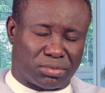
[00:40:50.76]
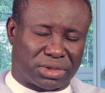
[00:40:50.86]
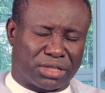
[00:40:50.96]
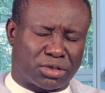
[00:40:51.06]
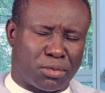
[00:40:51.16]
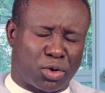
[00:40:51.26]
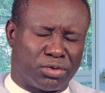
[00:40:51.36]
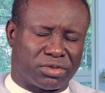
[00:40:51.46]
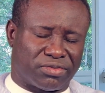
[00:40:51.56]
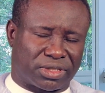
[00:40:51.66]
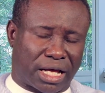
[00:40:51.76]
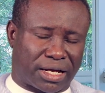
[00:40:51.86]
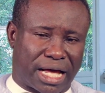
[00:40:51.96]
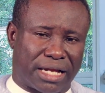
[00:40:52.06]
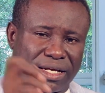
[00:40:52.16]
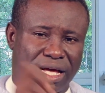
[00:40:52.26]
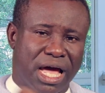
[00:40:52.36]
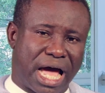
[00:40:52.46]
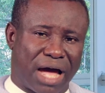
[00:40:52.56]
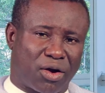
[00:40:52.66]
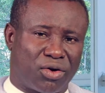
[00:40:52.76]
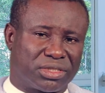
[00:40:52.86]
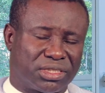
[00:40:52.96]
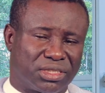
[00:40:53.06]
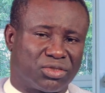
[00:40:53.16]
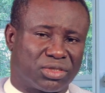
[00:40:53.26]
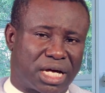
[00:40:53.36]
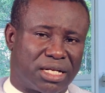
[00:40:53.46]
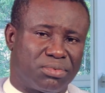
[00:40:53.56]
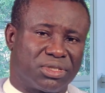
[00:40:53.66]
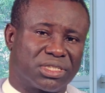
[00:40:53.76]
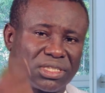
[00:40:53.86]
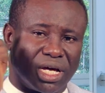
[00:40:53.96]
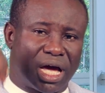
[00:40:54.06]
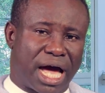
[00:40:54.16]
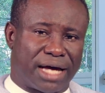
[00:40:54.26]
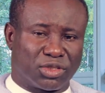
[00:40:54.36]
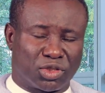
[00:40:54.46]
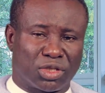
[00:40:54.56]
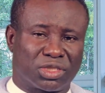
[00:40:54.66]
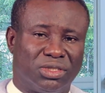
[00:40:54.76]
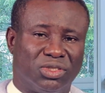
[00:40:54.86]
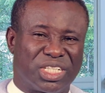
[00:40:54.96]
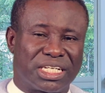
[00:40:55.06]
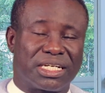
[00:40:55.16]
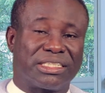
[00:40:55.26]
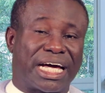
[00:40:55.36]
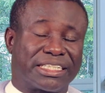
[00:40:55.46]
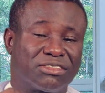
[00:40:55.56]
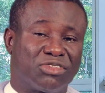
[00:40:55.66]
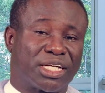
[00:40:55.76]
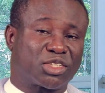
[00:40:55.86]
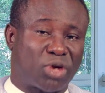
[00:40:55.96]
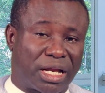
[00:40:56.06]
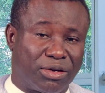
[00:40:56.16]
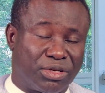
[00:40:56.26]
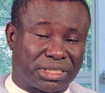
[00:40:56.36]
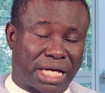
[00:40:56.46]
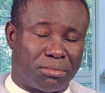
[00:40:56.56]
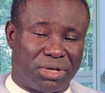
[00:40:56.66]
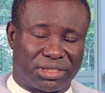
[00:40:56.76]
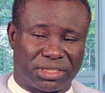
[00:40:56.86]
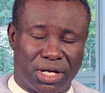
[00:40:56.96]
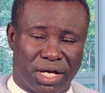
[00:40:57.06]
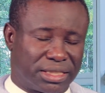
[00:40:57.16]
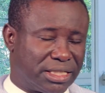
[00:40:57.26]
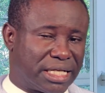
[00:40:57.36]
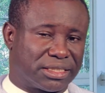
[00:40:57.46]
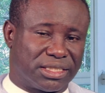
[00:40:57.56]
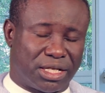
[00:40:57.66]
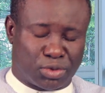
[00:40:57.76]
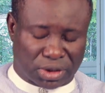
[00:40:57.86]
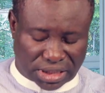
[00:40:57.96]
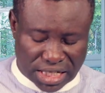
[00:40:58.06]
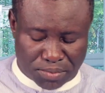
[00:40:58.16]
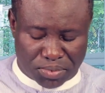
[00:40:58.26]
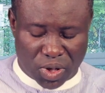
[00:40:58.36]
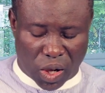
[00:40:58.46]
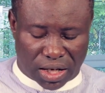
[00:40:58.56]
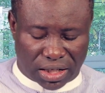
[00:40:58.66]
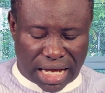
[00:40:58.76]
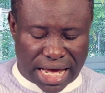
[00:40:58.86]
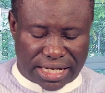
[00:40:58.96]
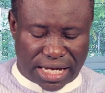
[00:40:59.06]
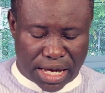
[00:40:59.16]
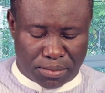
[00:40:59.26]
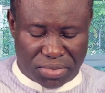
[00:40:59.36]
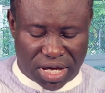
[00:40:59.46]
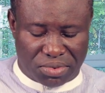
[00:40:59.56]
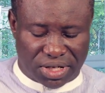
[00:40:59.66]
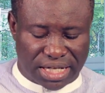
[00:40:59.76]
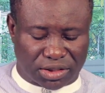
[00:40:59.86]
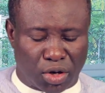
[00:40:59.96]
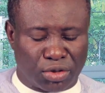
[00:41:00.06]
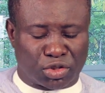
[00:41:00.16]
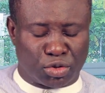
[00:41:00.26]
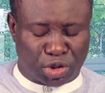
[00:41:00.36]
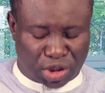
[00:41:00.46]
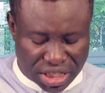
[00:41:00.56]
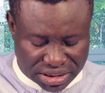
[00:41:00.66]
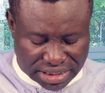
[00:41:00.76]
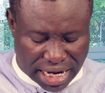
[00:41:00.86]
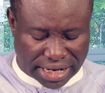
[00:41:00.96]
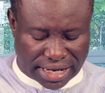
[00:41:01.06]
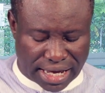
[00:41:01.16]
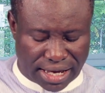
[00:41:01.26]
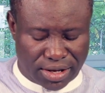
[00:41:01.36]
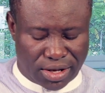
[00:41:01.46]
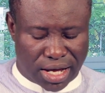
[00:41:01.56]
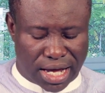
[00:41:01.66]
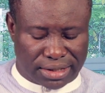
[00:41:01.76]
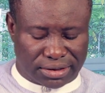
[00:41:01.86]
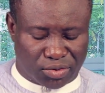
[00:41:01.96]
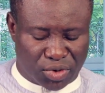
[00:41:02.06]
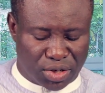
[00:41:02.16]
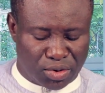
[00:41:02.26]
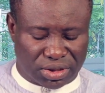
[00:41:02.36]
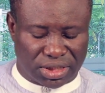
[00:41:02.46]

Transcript: Take some cloves of garlic and cut it into tiny pieces and just drink it as if they are swallowing tablets, that they will sleep like a baby. There's also ginger here, and we know